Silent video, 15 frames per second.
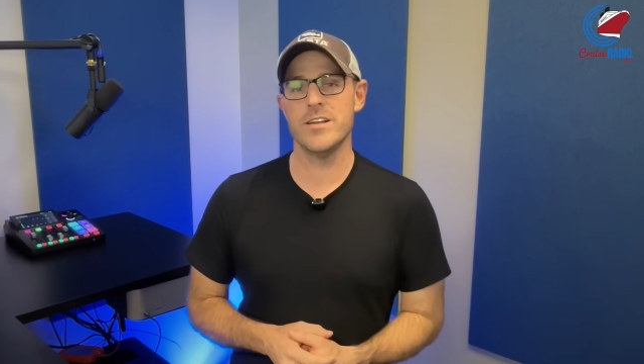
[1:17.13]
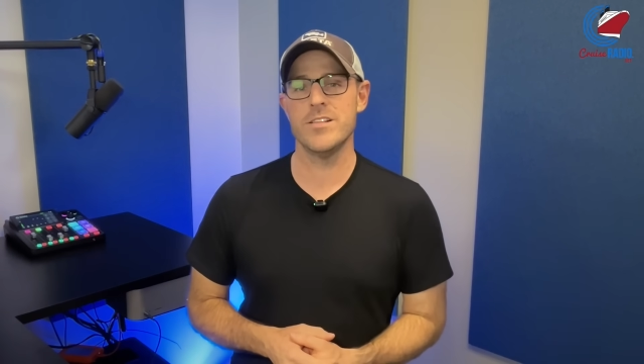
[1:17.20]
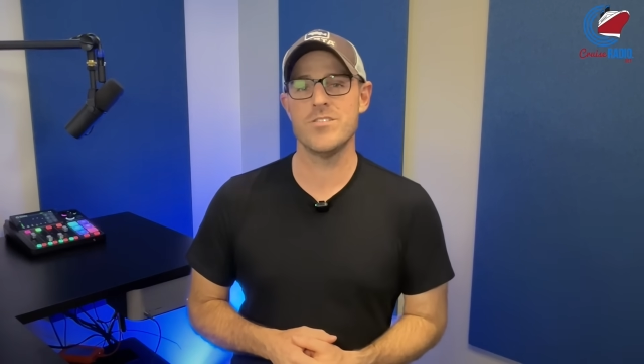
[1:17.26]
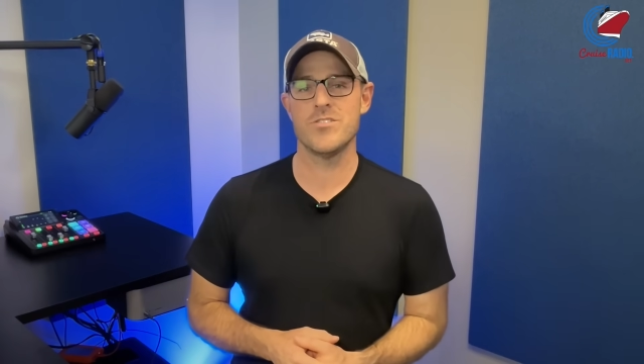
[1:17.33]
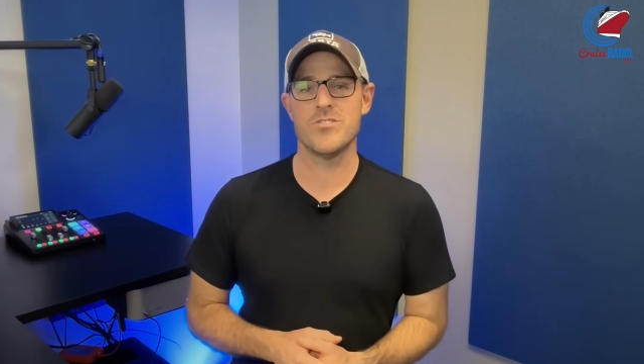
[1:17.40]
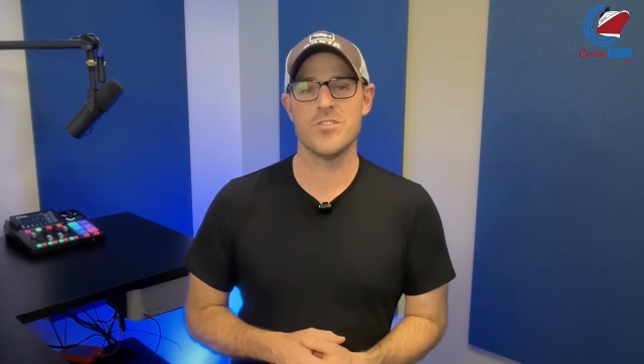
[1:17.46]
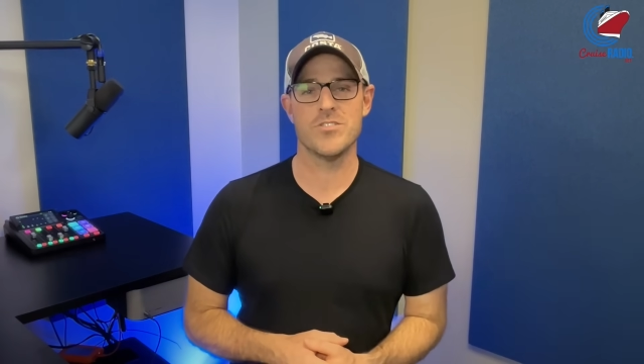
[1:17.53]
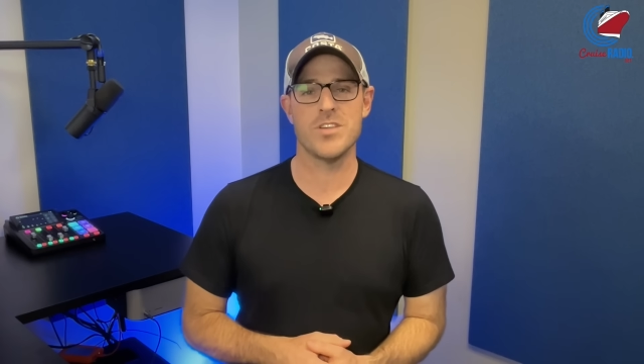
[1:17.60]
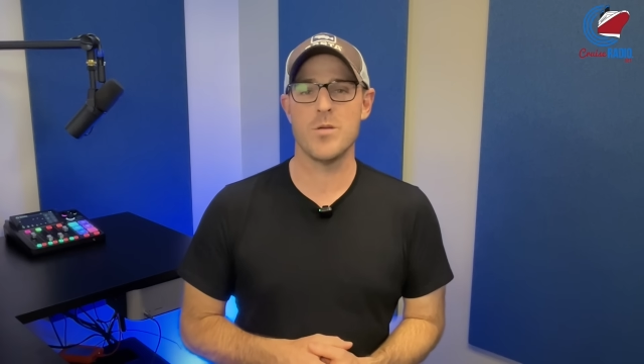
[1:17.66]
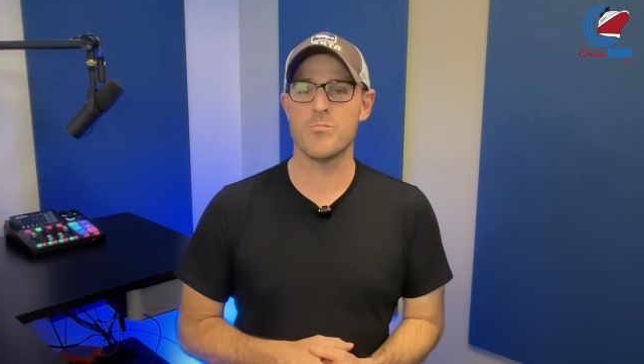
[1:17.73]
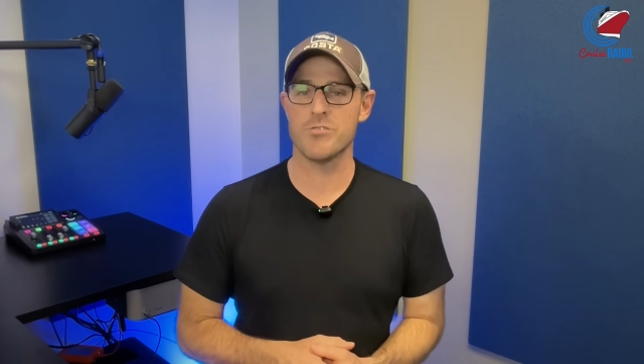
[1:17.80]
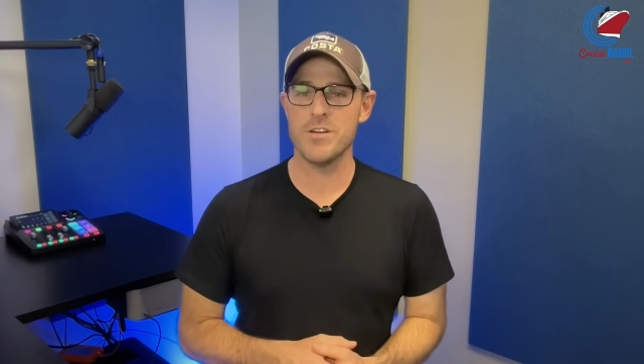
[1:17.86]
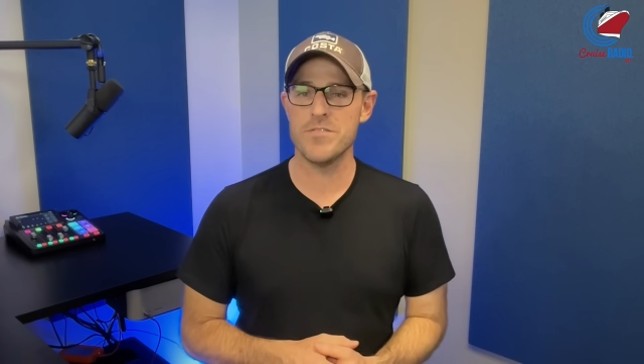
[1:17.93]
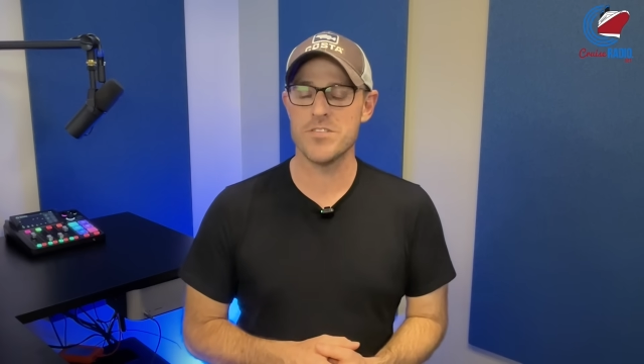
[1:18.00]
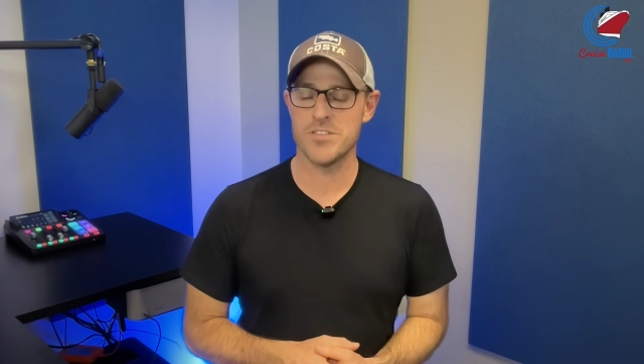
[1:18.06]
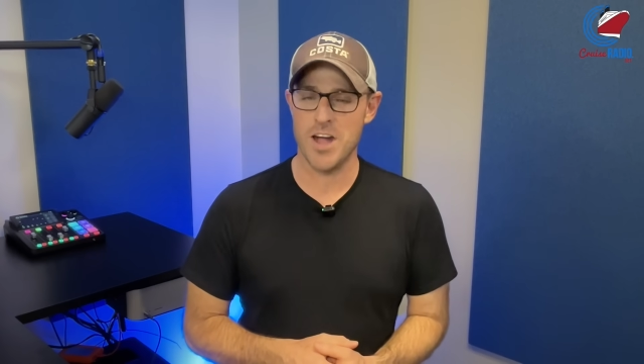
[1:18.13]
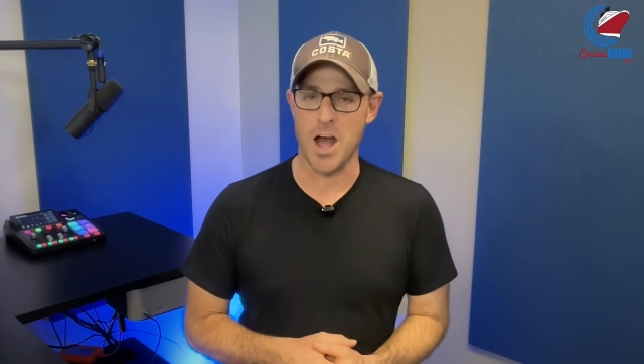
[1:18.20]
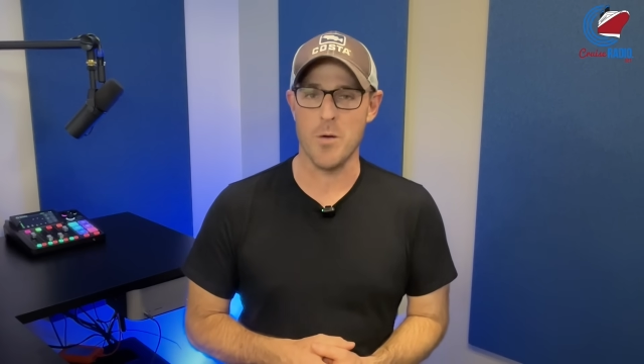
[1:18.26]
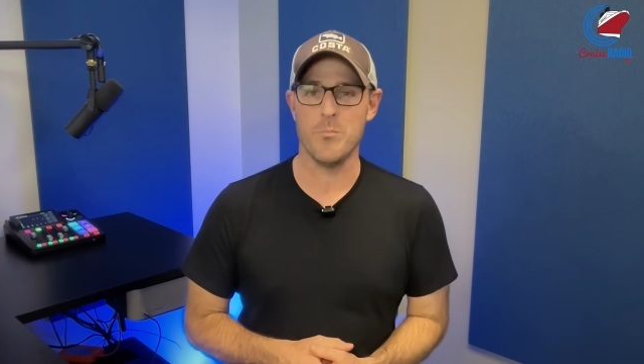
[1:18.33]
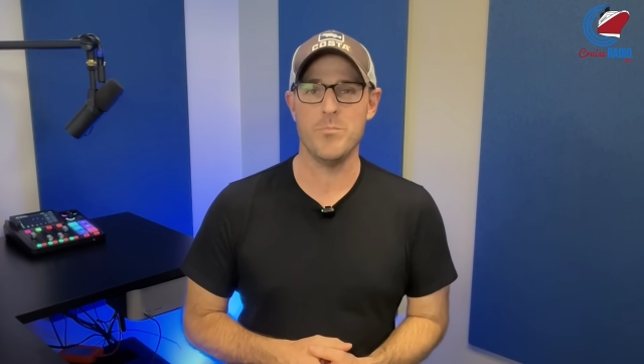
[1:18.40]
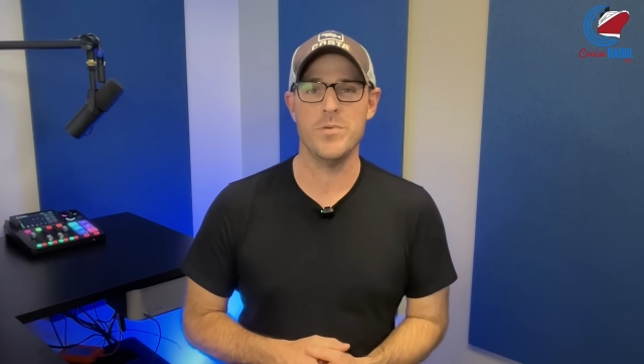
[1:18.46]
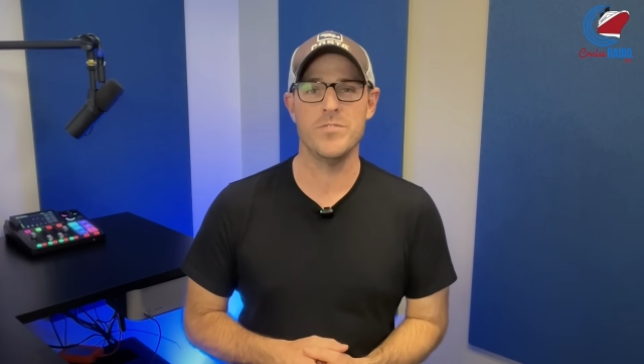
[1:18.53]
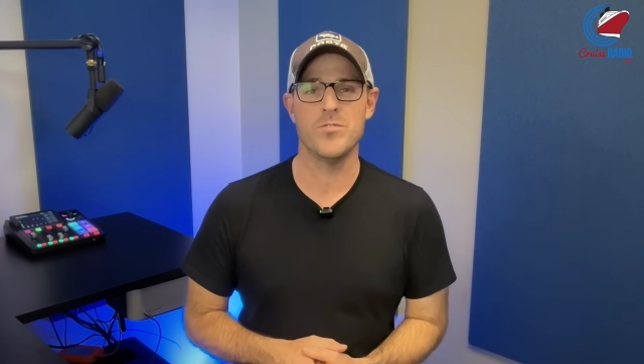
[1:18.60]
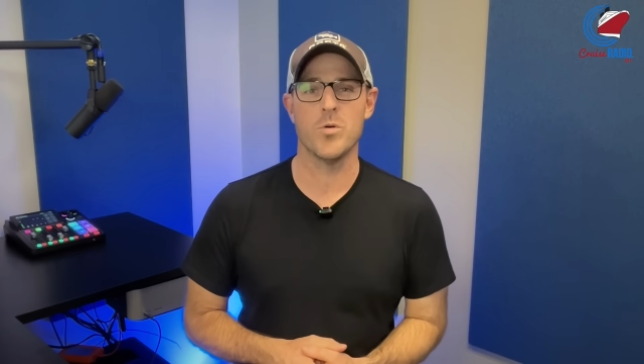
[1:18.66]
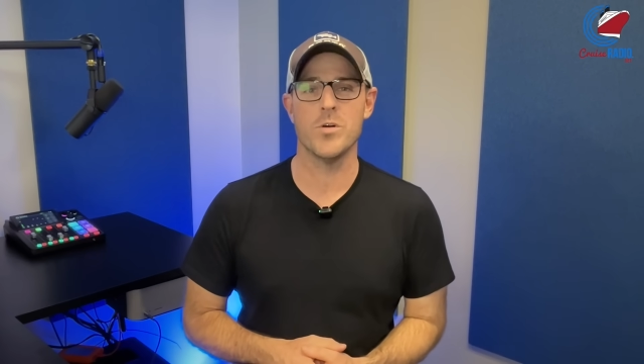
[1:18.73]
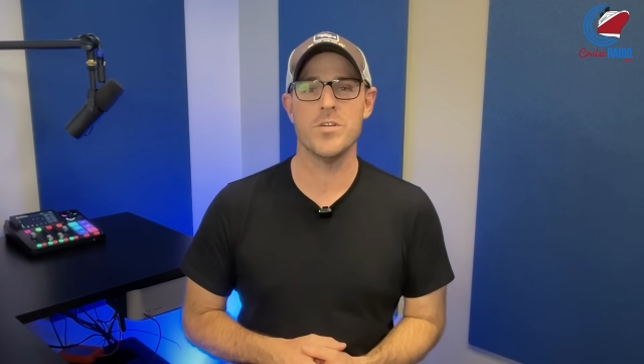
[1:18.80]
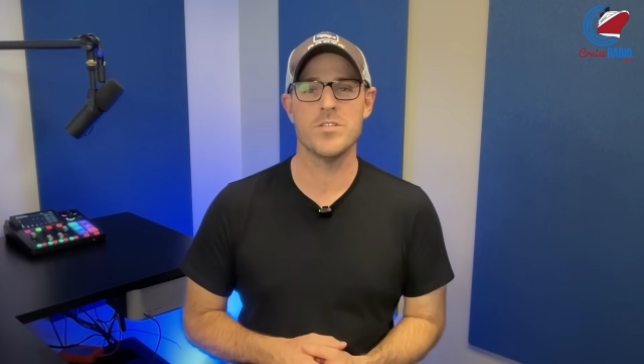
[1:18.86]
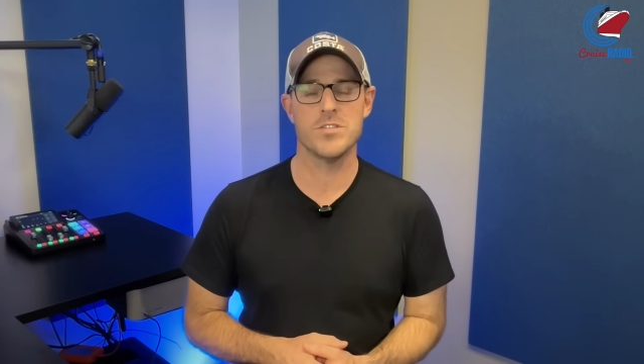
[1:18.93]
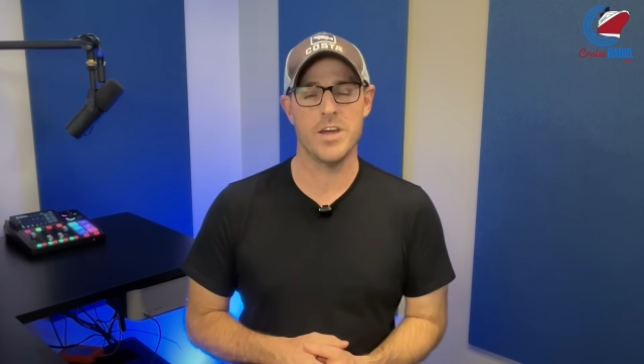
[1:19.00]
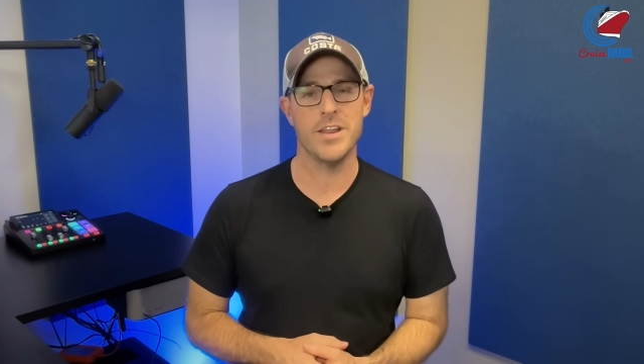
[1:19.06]
It's just a brief stop
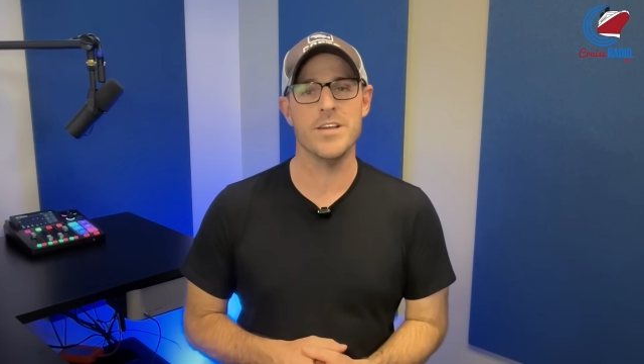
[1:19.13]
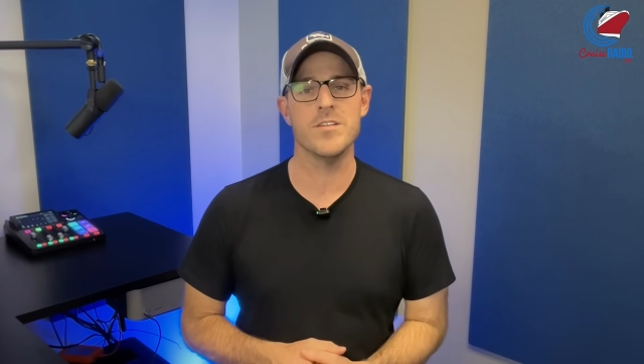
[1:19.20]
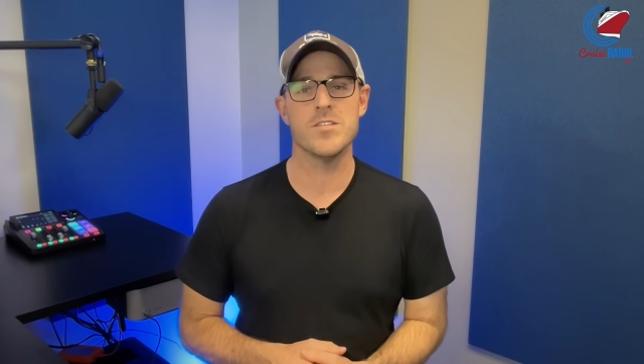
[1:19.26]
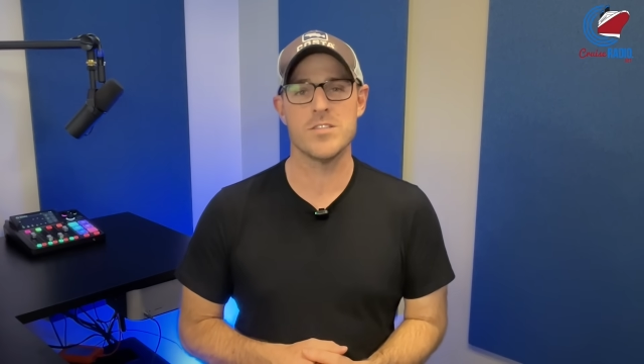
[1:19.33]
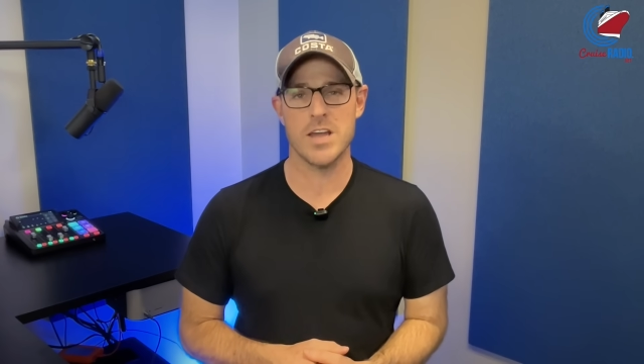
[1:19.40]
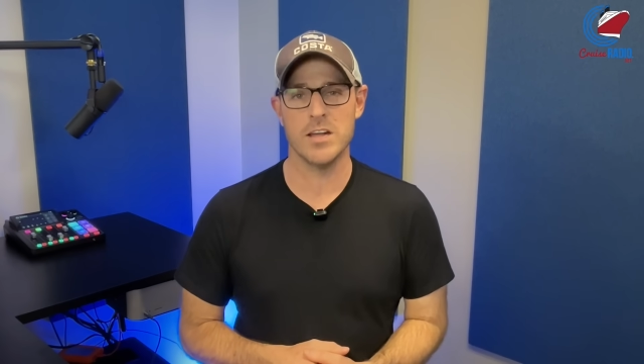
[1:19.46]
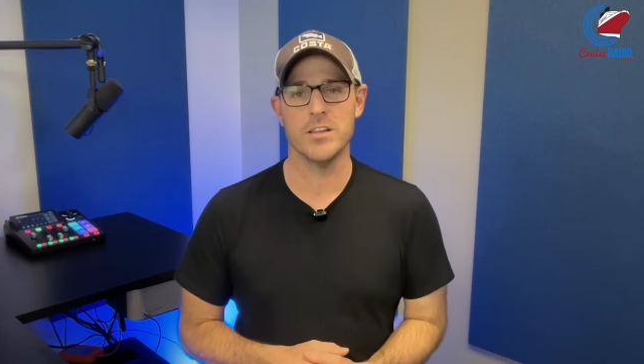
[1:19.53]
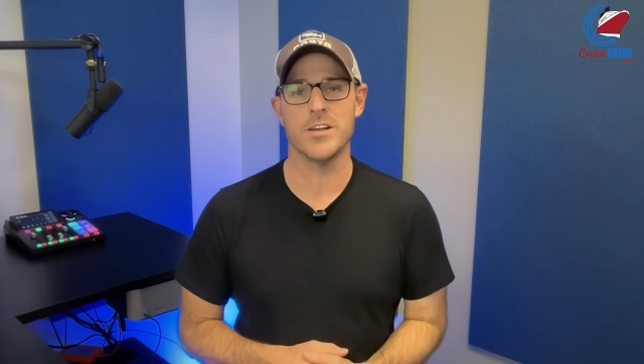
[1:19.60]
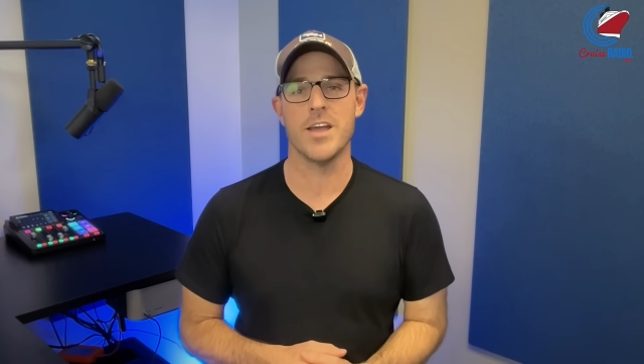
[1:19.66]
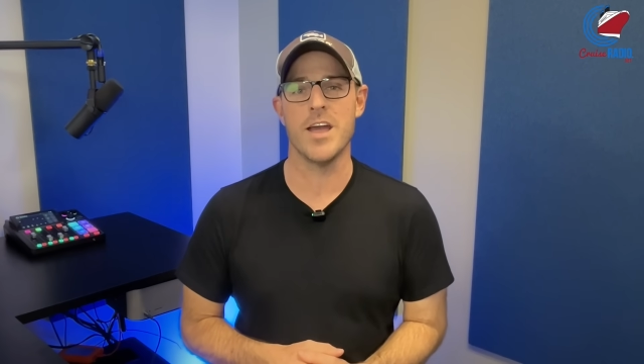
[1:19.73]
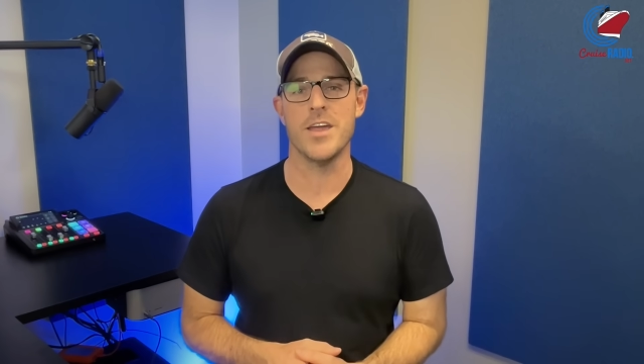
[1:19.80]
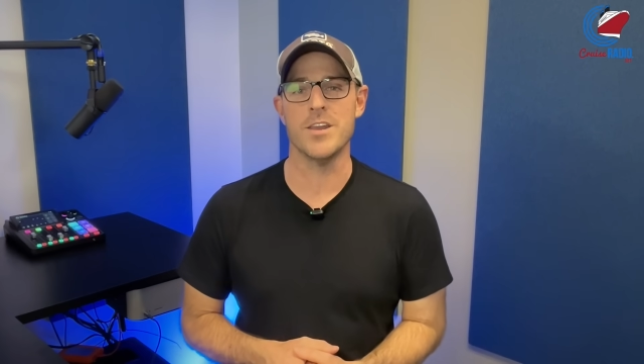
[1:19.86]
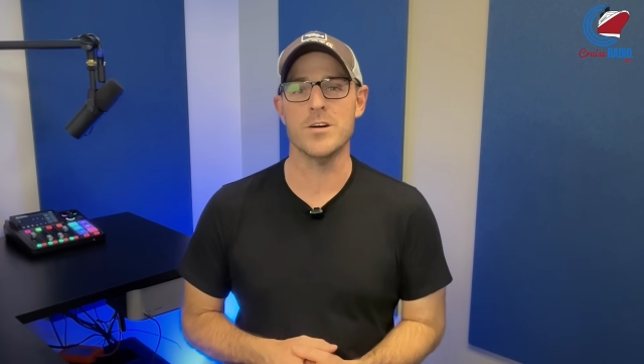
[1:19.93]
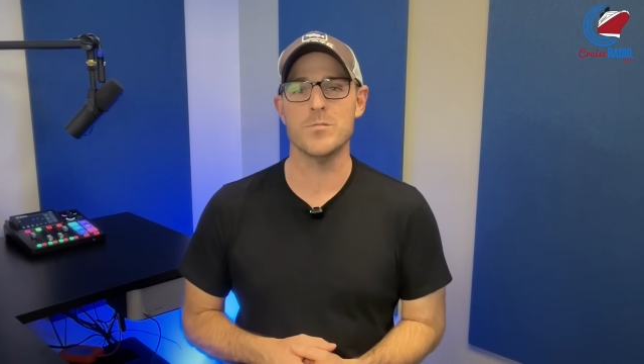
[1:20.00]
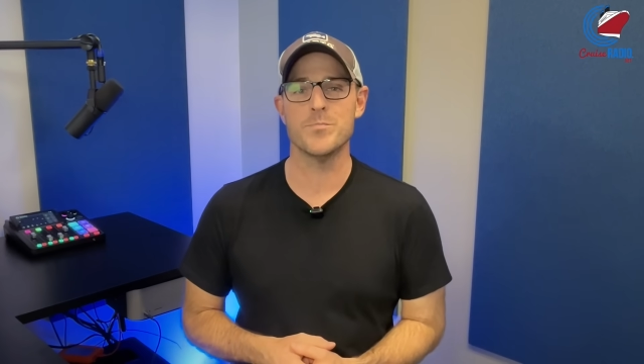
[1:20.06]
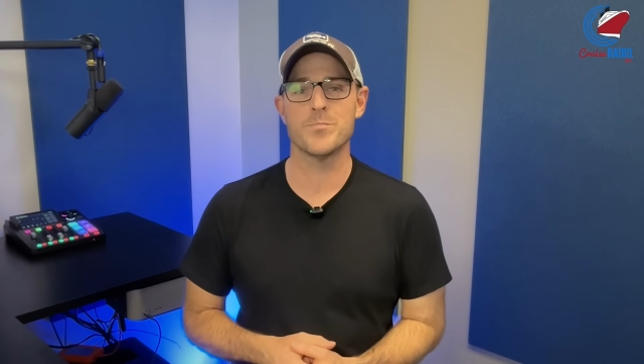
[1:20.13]
before setting sail again.